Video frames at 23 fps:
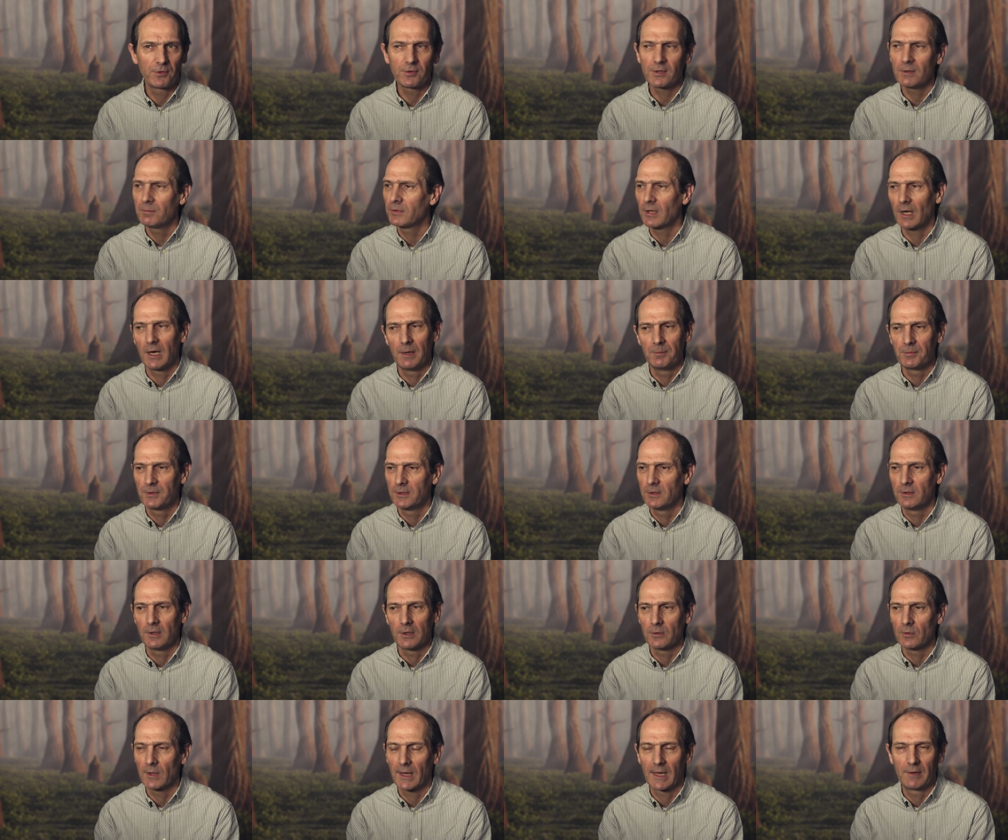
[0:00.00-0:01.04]
Sometimes, you know,
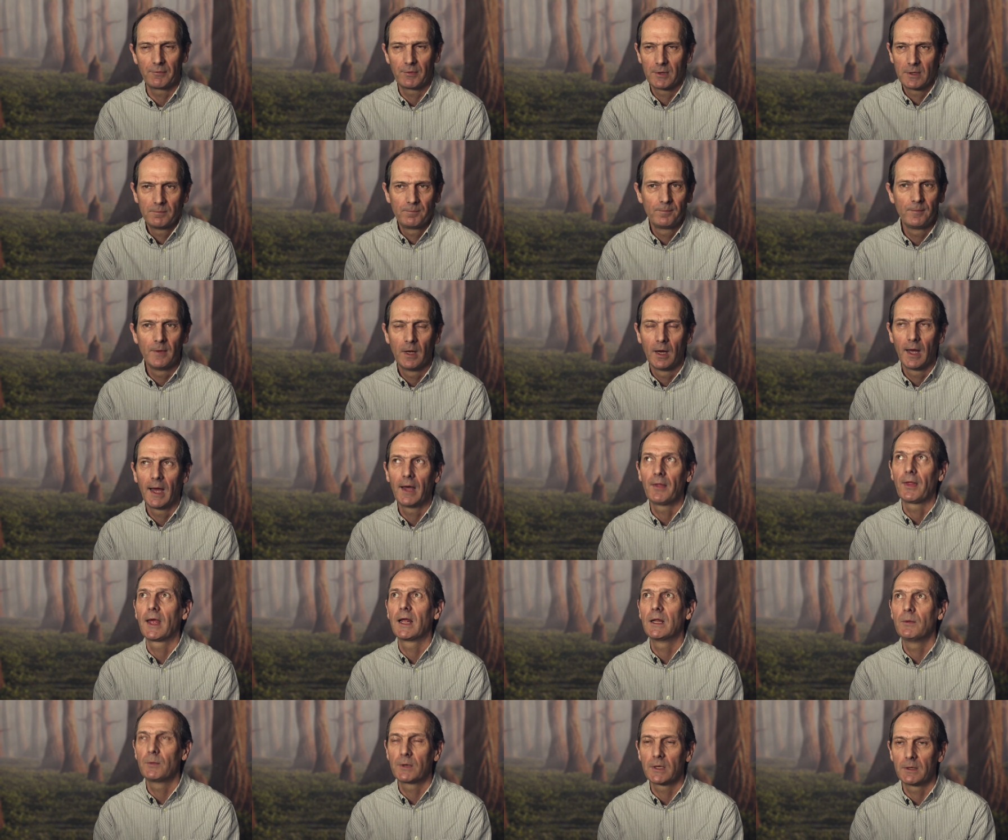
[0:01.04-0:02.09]
you'll have a, how the
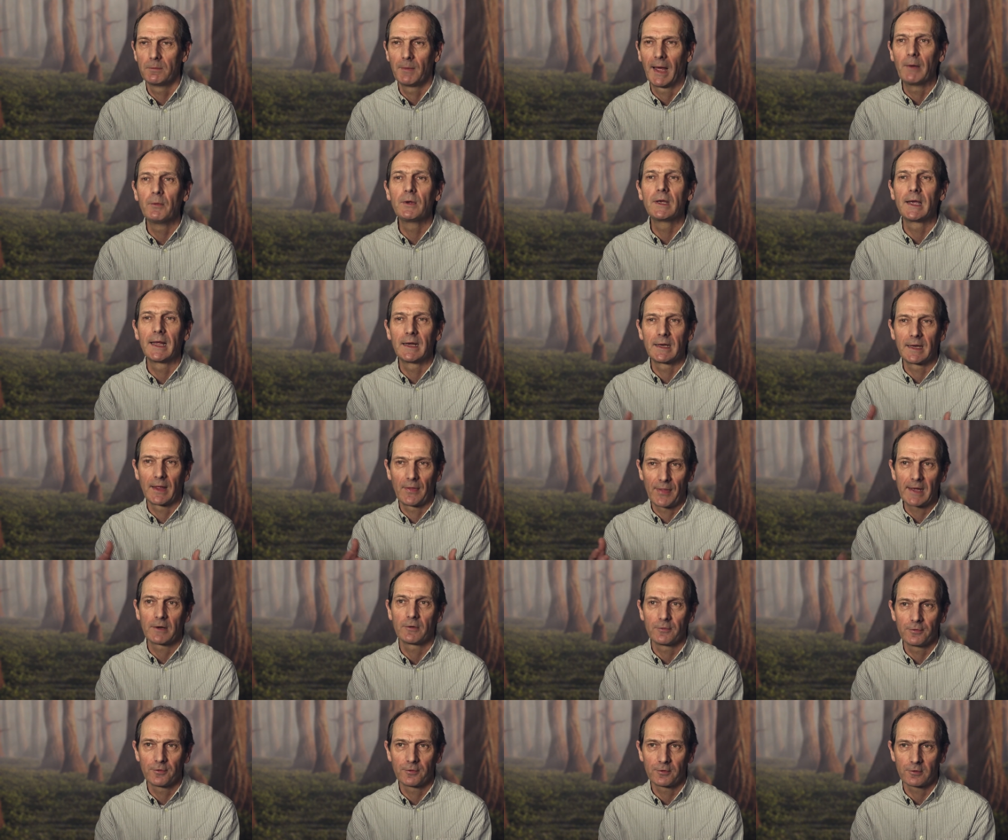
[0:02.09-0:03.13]
hell are we going to get that
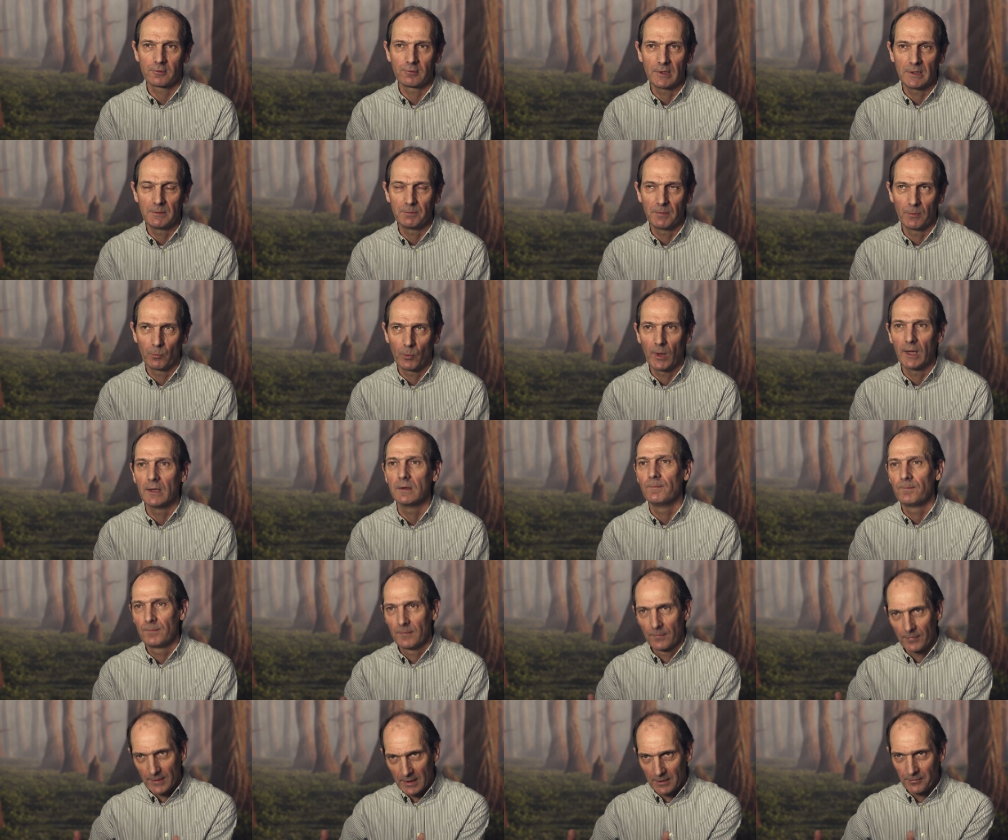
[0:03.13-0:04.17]
on screen? Well,
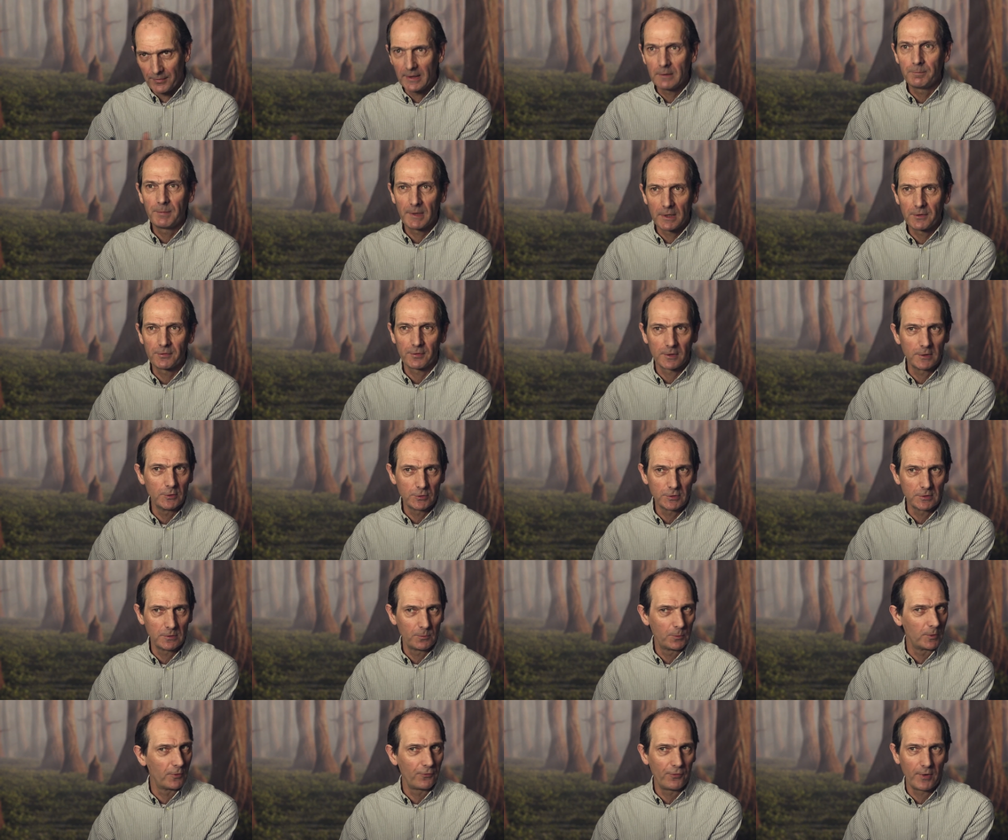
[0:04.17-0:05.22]
there, will be a
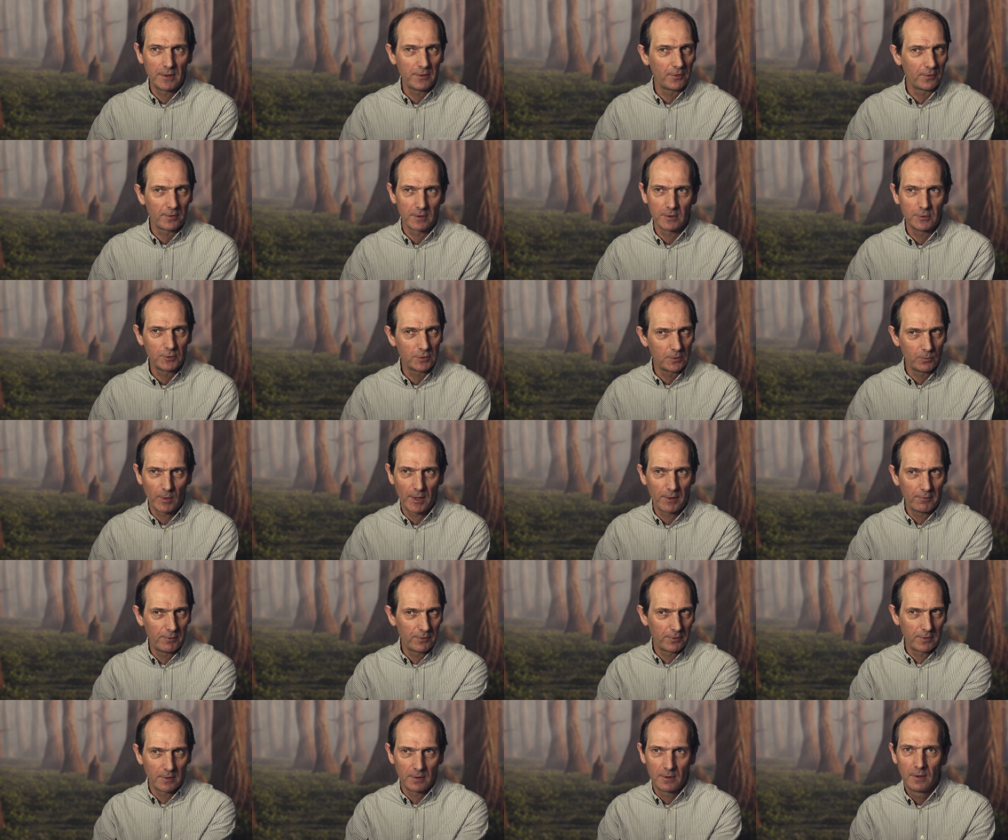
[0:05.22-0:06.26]
solution. We'll find a solution, whether
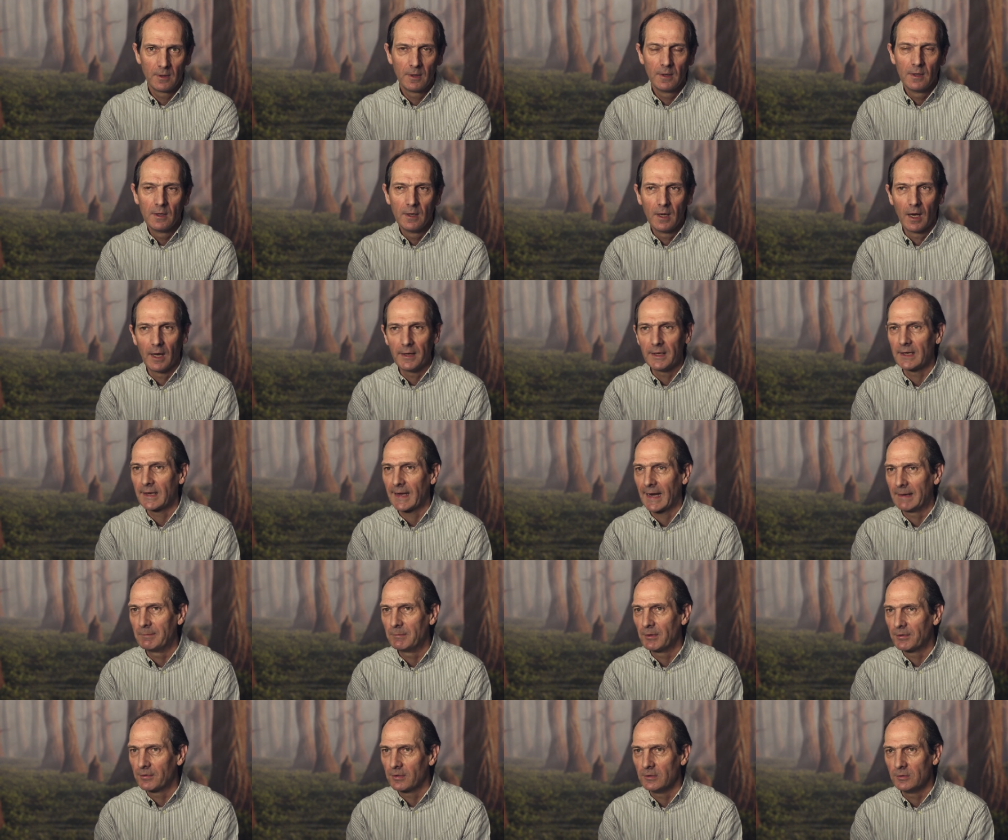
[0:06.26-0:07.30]
it's a, an
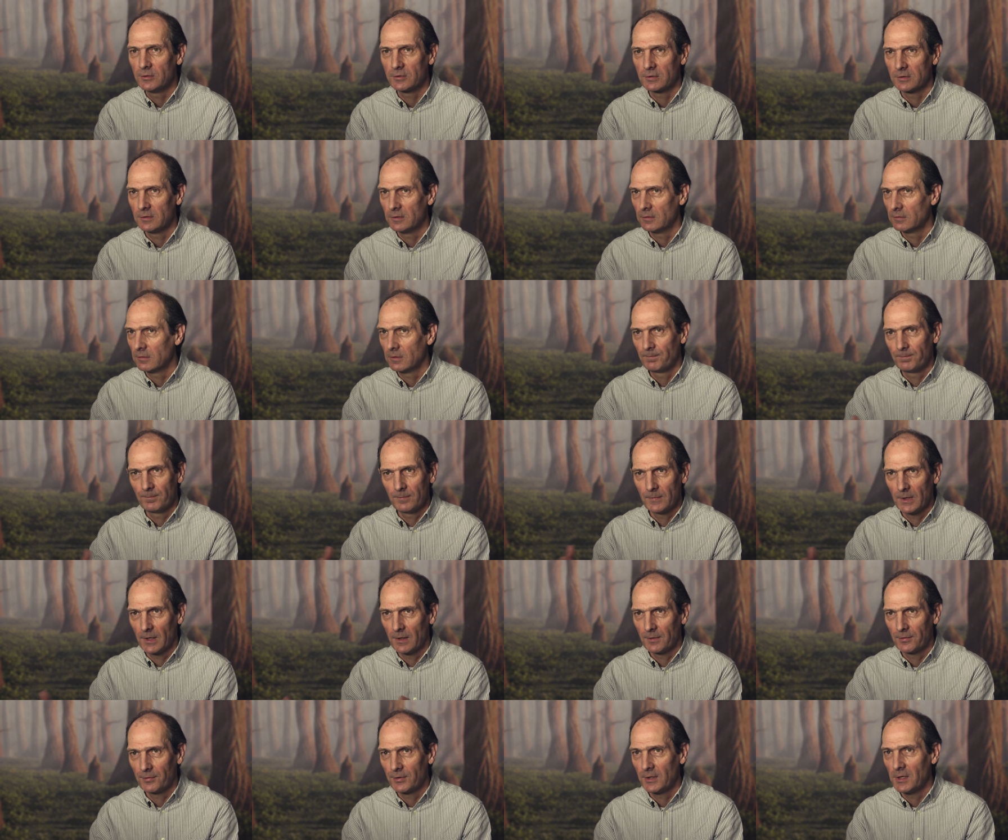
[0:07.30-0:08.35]
in-camera solution or a,
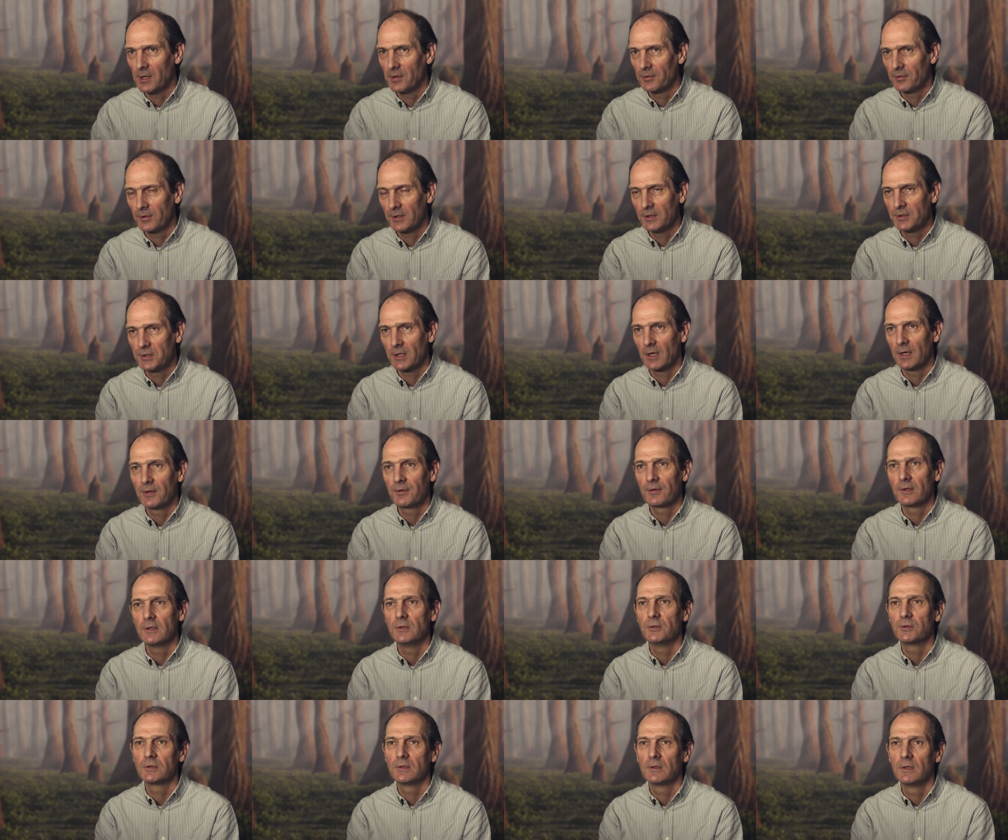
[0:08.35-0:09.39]
CGI
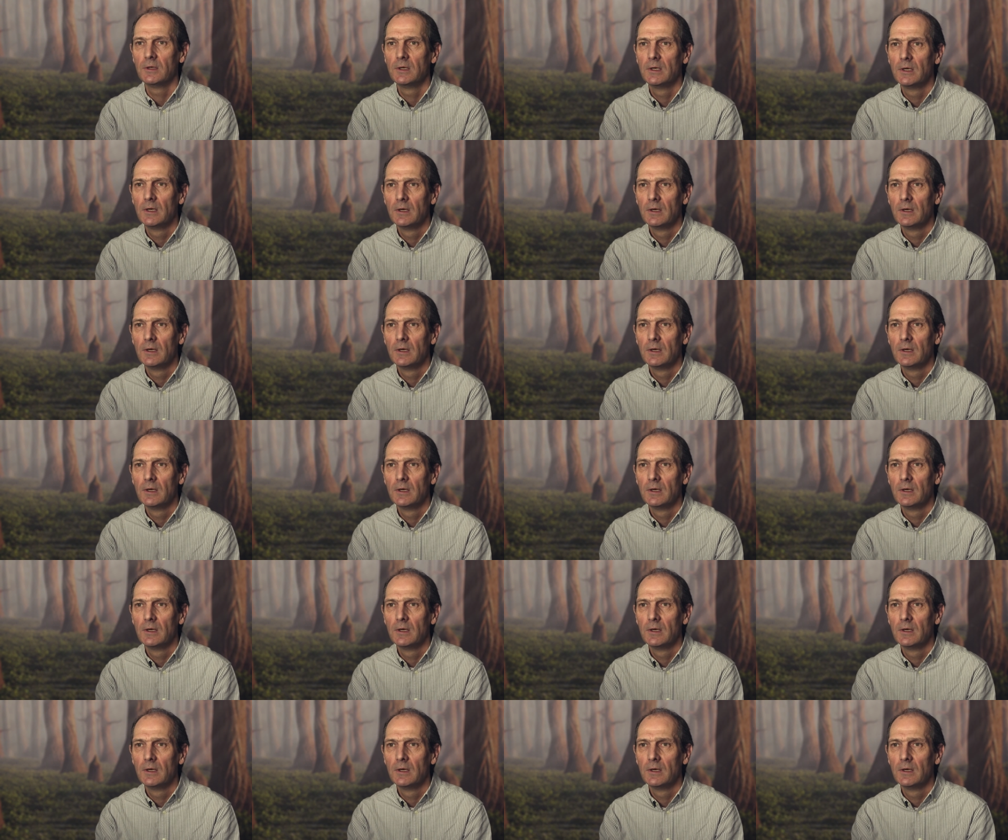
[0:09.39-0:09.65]
solution.